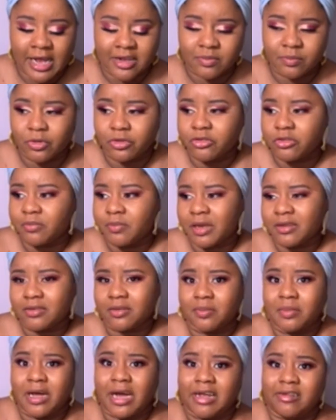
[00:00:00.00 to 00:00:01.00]
most of my
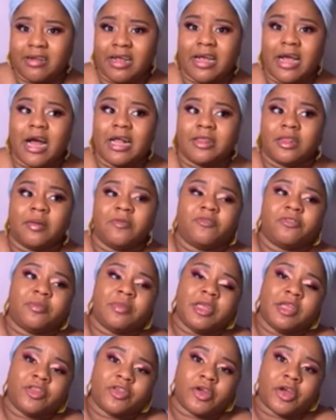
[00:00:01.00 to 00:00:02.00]
supplies, I got them from
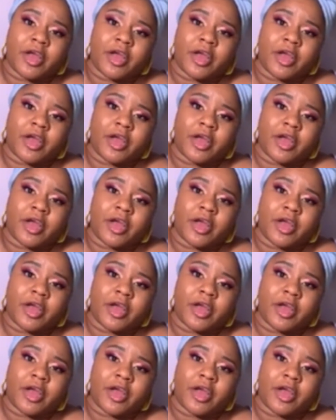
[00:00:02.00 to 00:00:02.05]
either